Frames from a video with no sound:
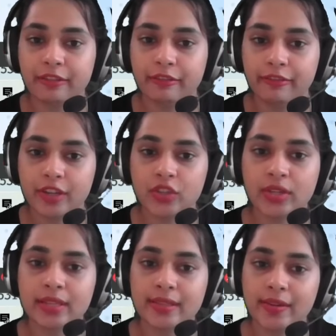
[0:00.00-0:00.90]
fish,
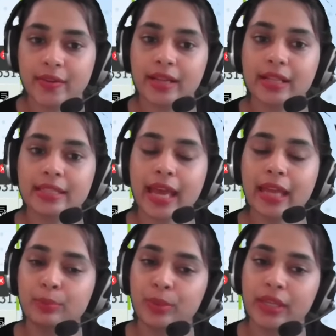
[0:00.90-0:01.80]
cereals
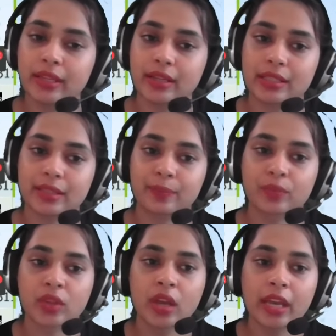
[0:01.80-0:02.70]
and peanuts.
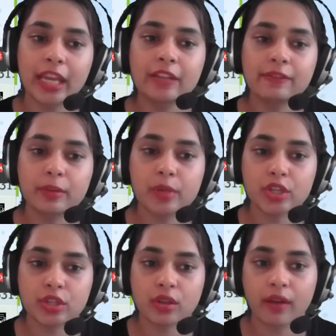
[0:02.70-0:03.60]

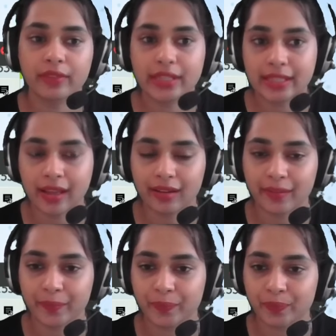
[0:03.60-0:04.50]
Inflammation of the tongue.